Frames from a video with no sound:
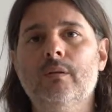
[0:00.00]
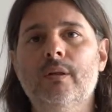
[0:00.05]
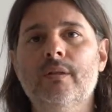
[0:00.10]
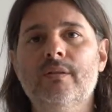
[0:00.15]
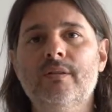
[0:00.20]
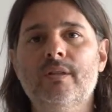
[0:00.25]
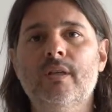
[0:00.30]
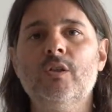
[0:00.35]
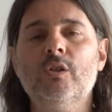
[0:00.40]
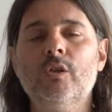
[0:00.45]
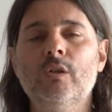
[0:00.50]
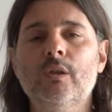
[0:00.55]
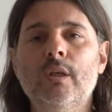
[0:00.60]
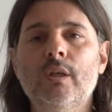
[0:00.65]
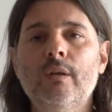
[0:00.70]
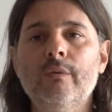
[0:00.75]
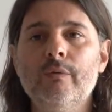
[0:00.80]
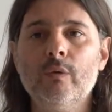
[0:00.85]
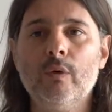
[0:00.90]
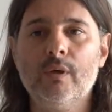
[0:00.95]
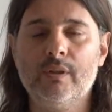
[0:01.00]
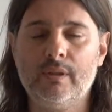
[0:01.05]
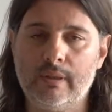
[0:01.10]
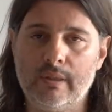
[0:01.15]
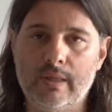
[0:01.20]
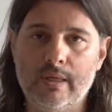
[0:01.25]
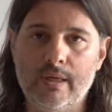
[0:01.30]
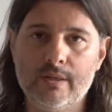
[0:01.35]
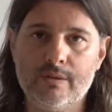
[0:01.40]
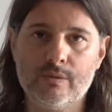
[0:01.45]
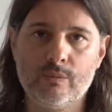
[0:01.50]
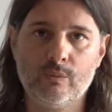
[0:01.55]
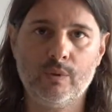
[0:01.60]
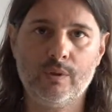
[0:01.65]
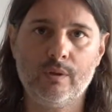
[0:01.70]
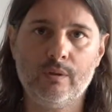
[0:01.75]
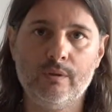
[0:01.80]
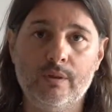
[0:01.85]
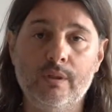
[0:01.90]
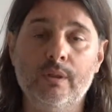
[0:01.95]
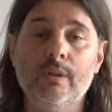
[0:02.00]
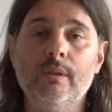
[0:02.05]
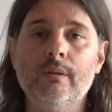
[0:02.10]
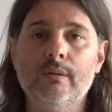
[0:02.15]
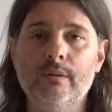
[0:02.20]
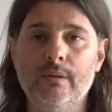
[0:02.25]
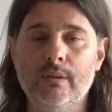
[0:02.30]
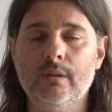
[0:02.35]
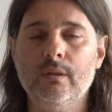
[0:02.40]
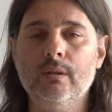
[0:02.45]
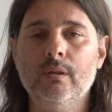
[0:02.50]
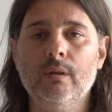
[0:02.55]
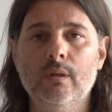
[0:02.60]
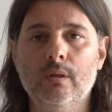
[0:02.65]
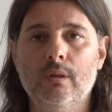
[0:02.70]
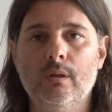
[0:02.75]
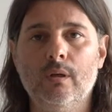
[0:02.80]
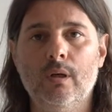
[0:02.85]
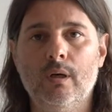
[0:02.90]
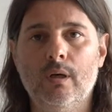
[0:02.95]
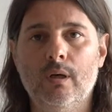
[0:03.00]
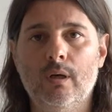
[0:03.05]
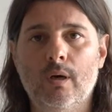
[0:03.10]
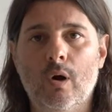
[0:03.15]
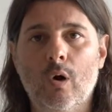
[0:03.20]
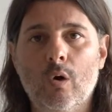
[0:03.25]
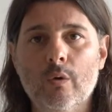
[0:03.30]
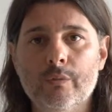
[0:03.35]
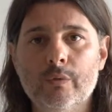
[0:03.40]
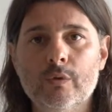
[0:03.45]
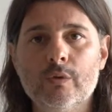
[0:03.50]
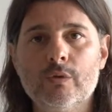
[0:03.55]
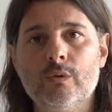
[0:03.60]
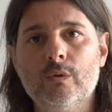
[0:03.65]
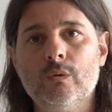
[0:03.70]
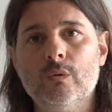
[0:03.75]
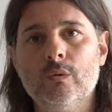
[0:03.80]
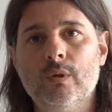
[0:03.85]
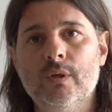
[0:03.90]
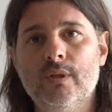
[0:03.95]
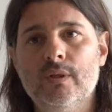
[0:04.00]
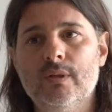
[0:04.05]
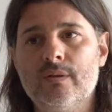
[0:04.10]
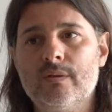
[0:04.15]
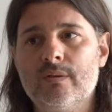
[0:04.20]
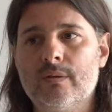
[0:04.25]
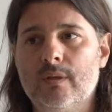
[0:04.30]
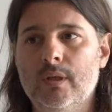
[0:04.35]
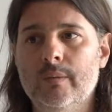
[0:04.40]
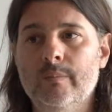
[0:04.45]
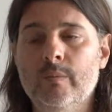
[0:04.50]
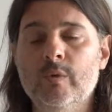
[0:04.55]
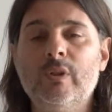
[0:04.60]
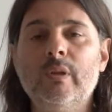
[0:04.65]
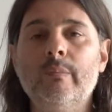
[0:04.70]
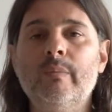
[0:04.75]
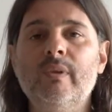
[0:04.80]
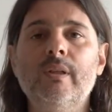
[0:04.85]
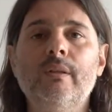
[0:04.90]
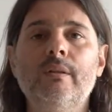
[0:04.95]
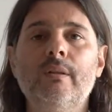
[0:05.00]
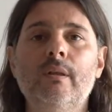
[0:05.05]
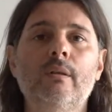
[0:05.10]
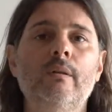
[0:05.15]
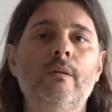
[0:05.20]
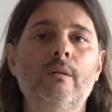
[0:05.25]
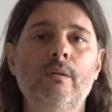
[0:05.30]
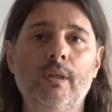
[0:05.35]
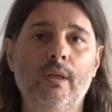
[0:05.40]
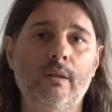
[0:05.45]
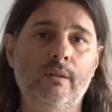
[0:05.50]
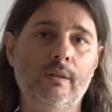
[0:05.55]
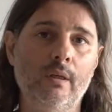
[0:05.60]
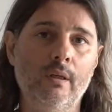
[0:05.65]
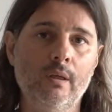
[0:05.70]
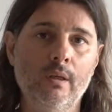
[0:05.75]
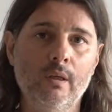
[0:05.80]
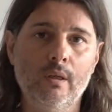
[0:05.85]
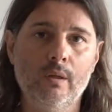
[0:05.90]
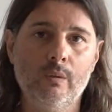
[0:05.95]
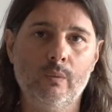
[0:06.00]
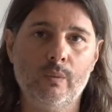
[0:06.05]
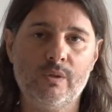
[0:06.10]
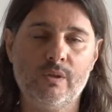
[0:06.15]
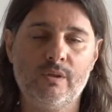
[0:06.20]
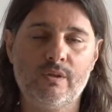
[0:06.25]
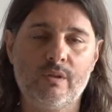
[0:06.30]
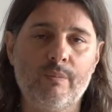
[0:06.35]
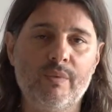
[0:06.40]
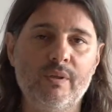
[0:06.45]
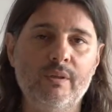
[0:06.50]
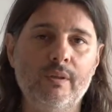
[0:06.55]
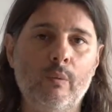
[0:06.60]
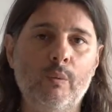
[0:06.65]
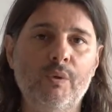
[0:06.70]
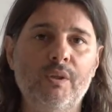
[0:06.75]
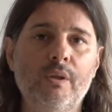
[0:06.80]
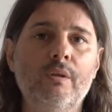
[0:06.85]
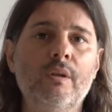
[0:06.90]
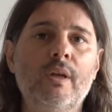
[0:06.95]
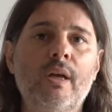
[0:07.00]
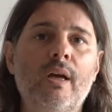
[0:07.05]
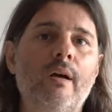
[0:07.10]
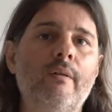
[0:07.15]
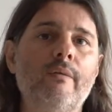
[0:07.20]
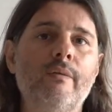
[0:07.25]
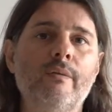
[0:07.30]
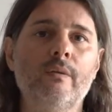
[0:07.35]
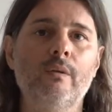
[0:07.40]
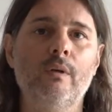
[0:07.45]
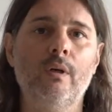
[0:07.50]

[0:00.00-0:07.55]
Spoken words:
Essentially, if you analyze what a DLT offers you is immutability in the data, which is something that we didn't have